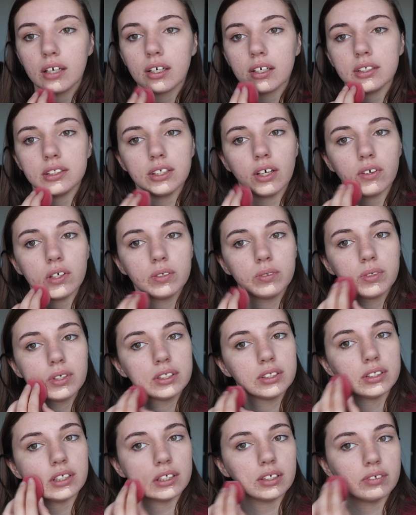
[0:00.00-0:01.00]
because the only
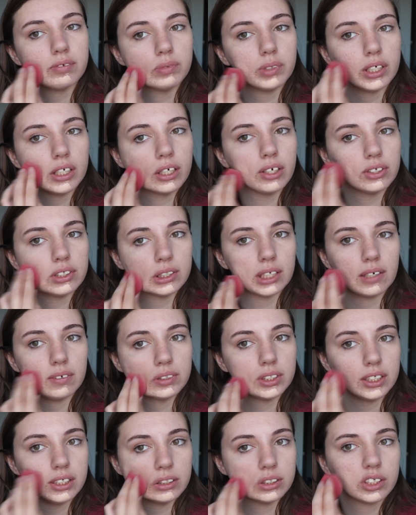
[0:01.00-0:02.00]
videos that
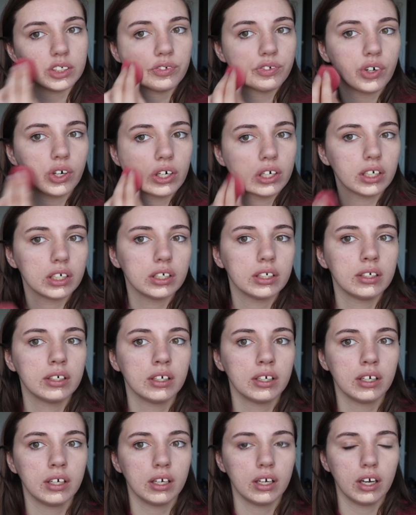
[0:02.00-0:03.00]
I've seen so far
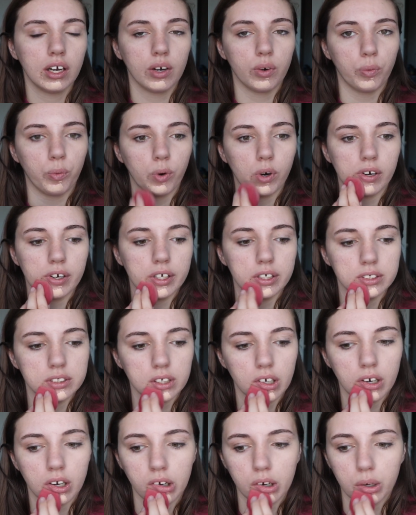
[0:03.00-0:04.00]
was